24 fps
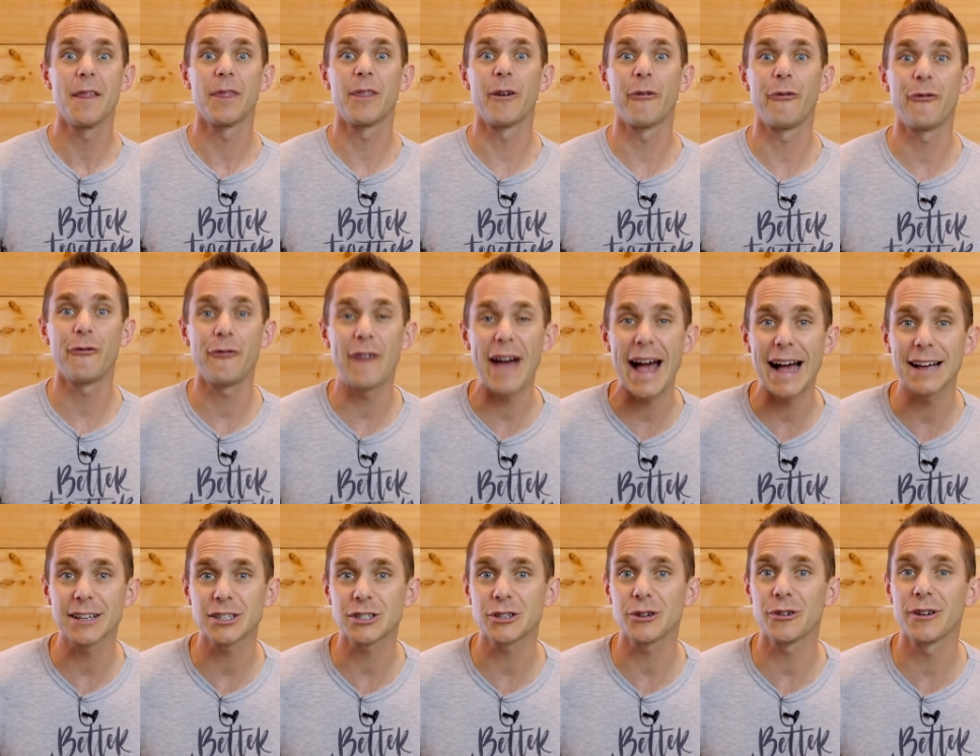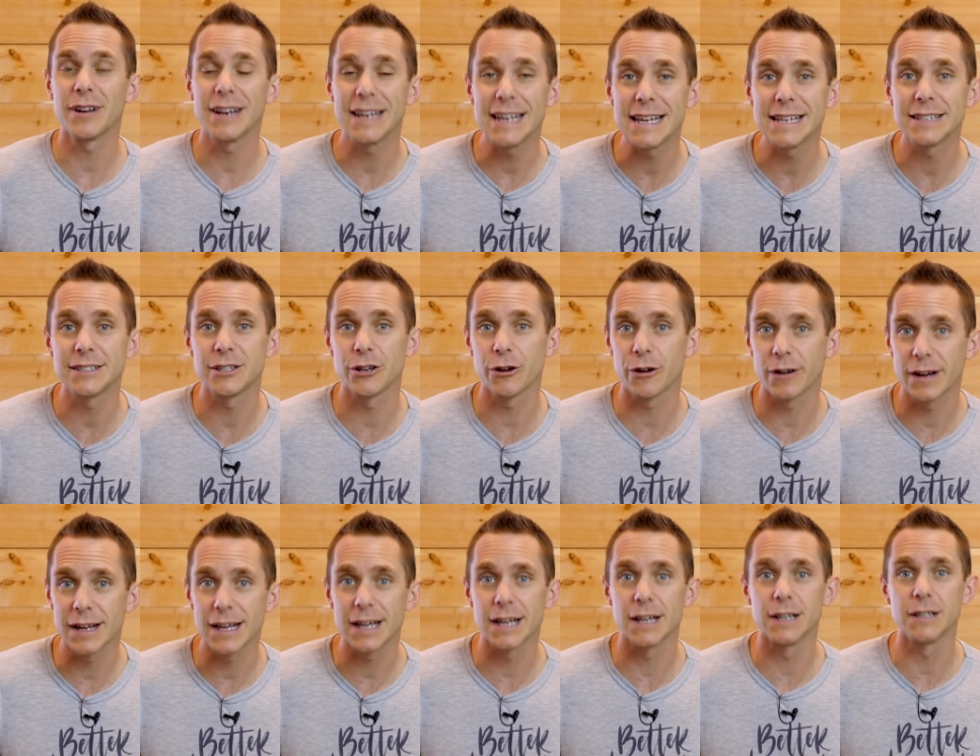the faster and easier
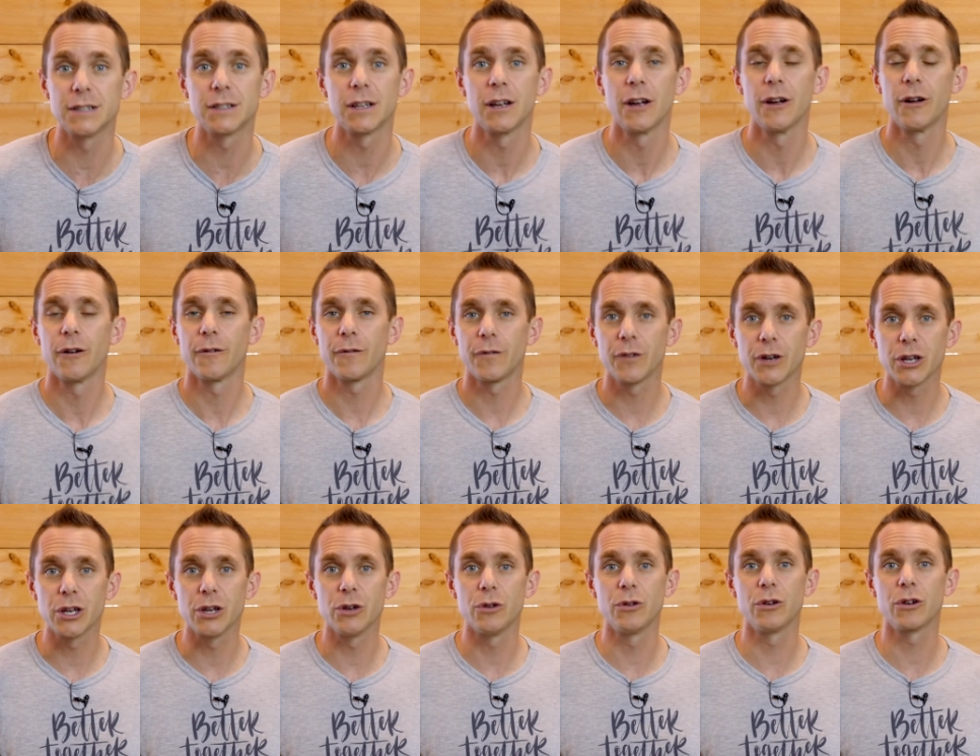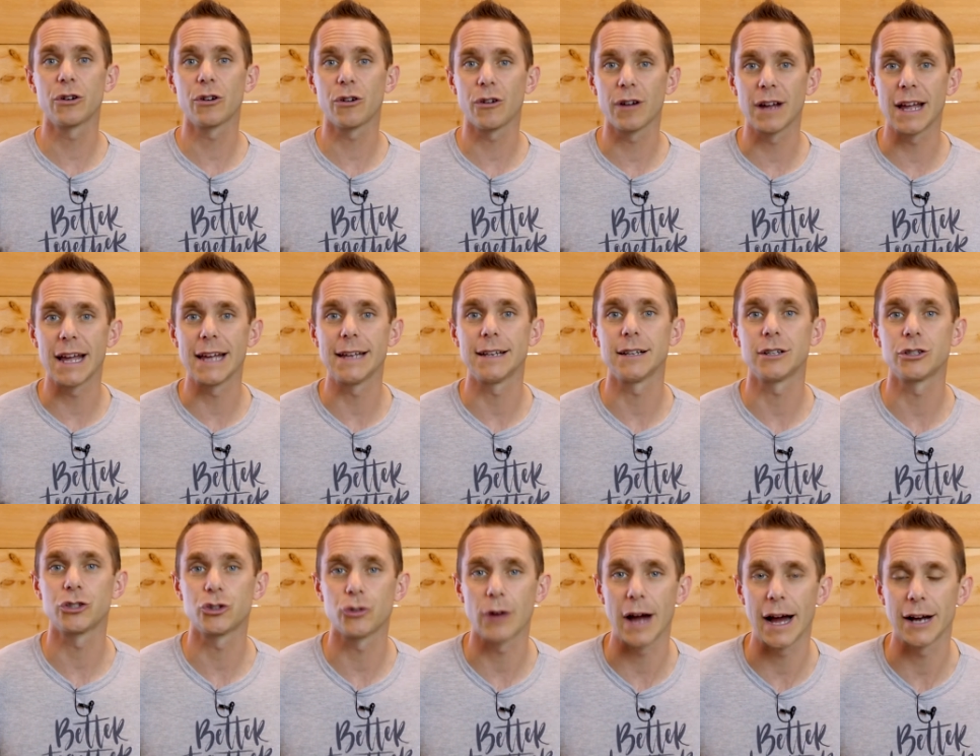it is for you to
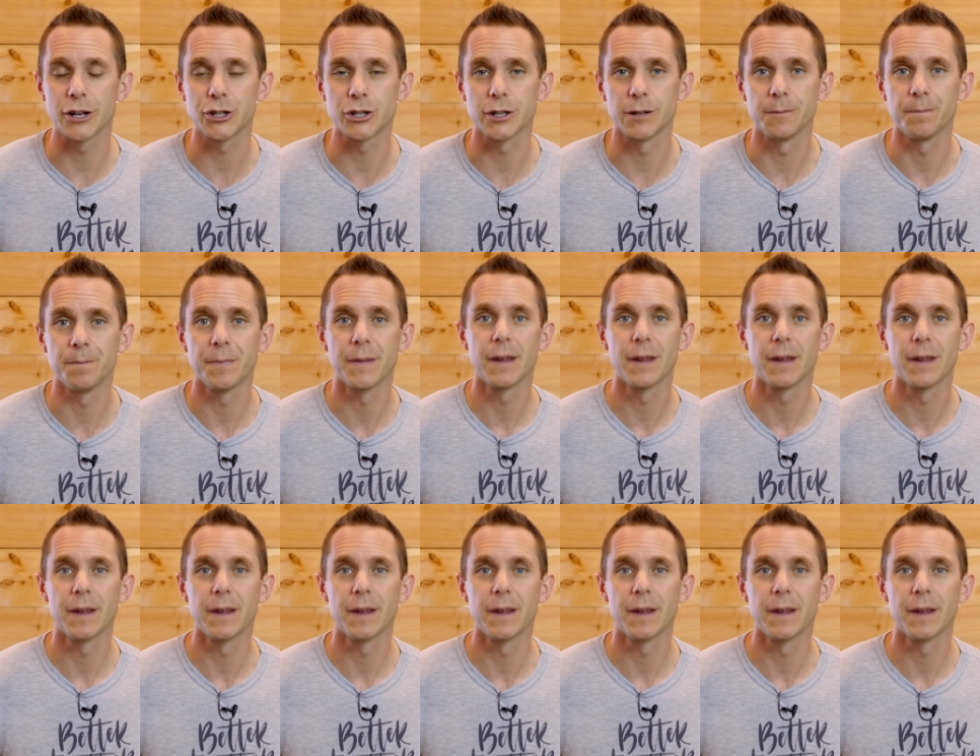create traction.